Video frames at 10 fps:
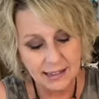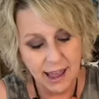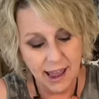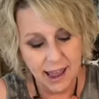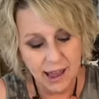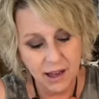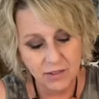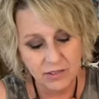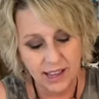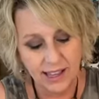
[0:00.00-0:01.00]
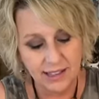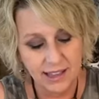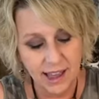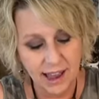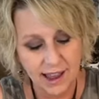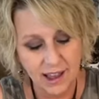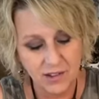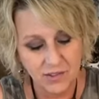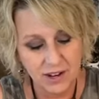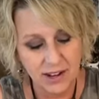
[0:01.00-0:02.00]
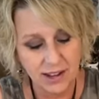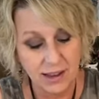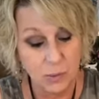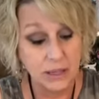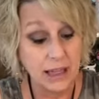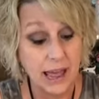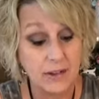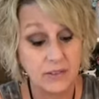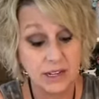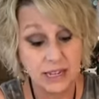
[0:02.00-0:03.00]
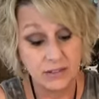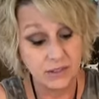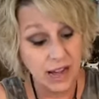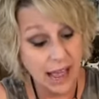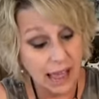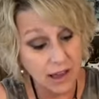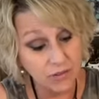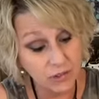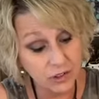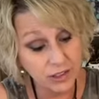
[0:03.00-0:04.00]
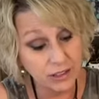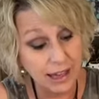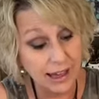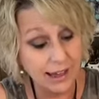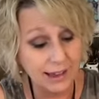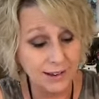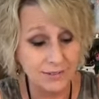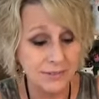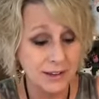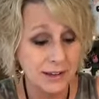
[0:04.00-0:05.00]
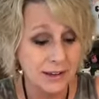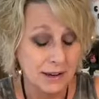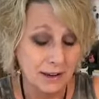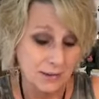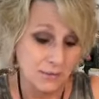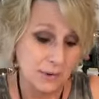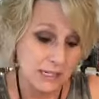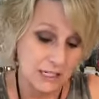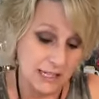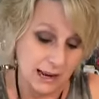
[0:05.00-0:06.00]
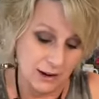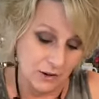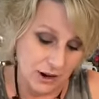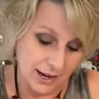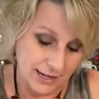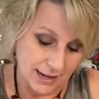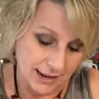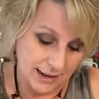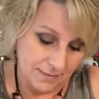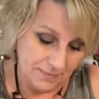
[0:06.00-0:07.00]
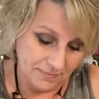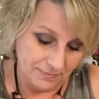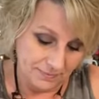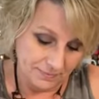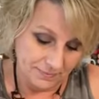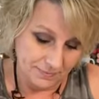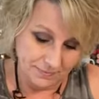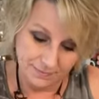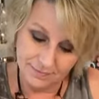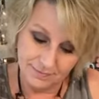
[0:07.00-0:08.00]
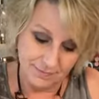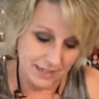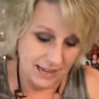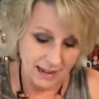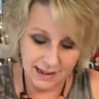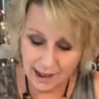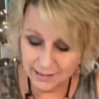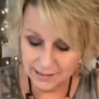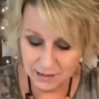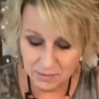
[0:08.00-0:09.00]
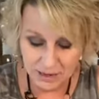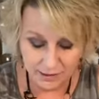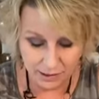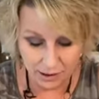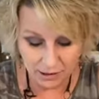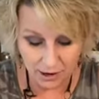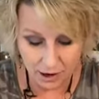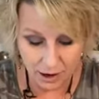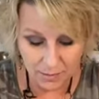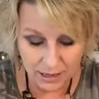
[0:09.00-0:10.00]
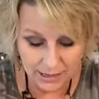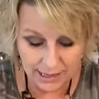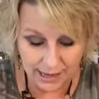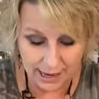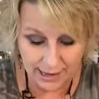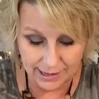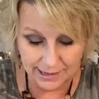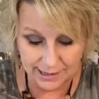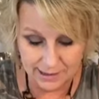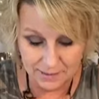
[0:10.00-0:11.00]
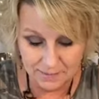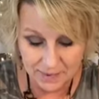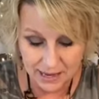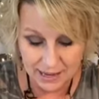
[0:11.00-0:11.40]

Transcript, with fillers: laughed and laughed. We laughed even after the live. We just had a great time. And uh, some of y'all's comments and um,